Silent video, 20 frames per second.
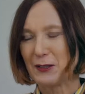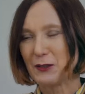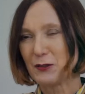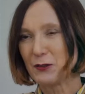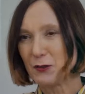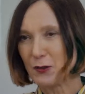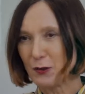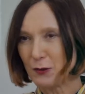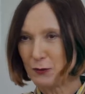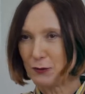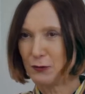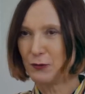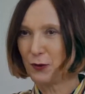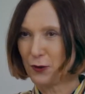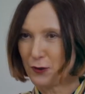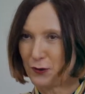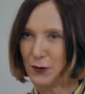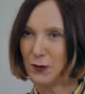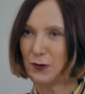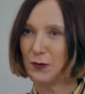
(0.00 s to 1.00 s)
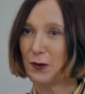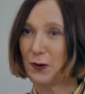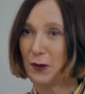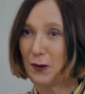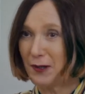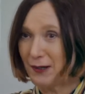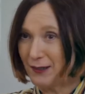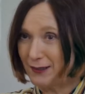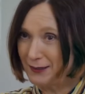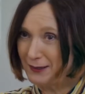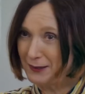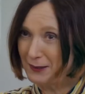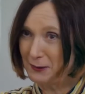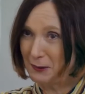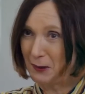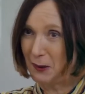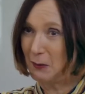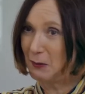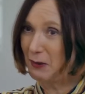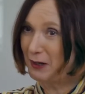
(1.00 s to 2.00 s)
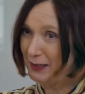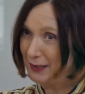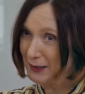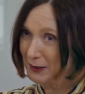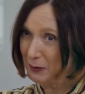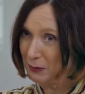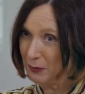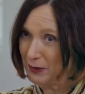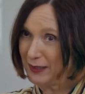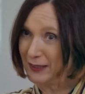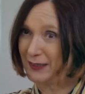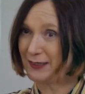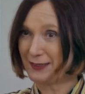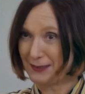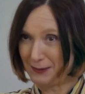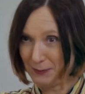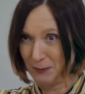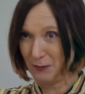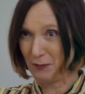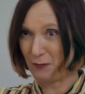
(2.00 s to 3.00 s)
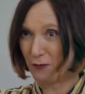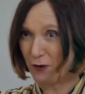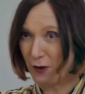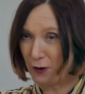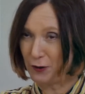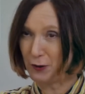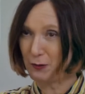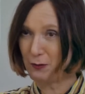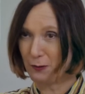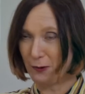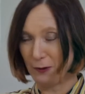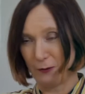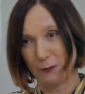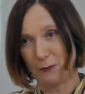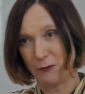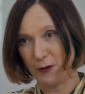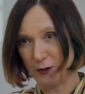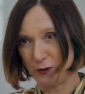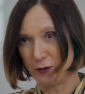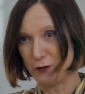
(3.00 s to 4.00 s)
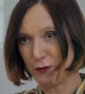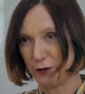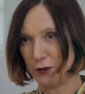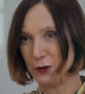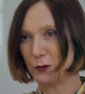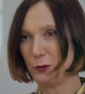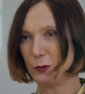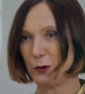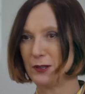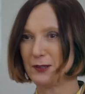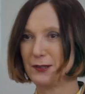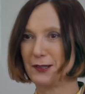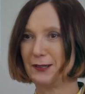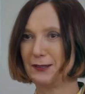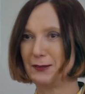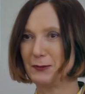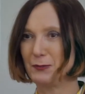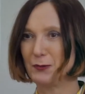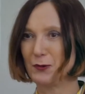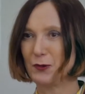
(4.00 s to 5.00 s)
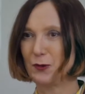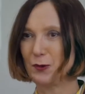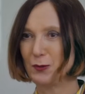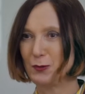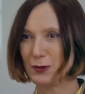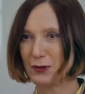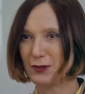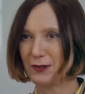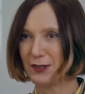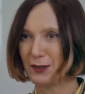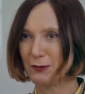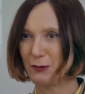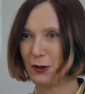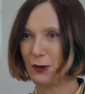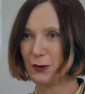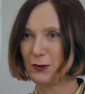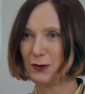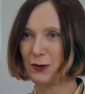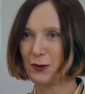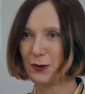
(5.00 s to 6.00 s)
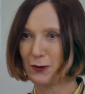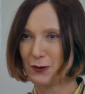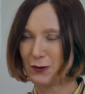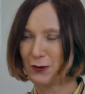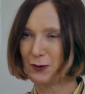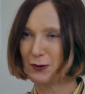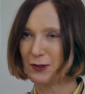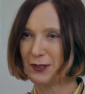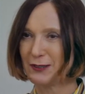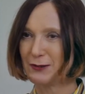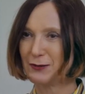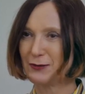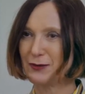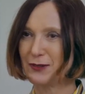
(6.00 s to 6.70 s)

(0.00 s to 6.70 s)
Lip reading: So first of all, Amalia Pica, very welcome to Museum Haus Konstruktiv.